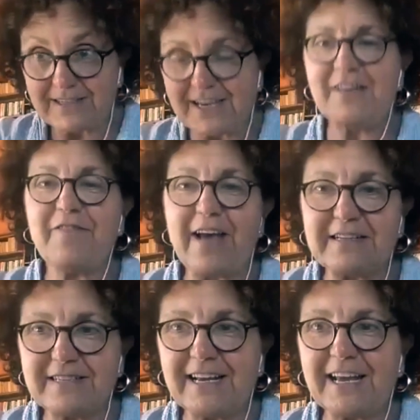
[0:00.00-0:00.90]

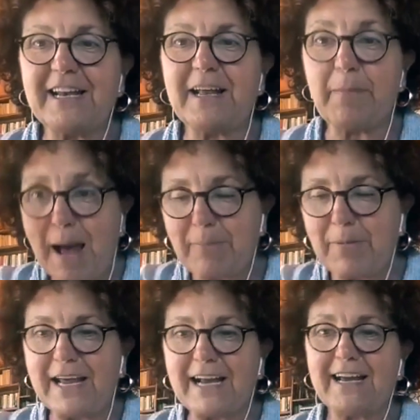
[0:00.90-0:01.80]
investing in the
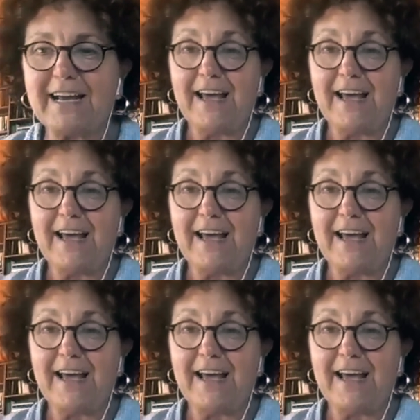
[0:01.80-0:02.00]
public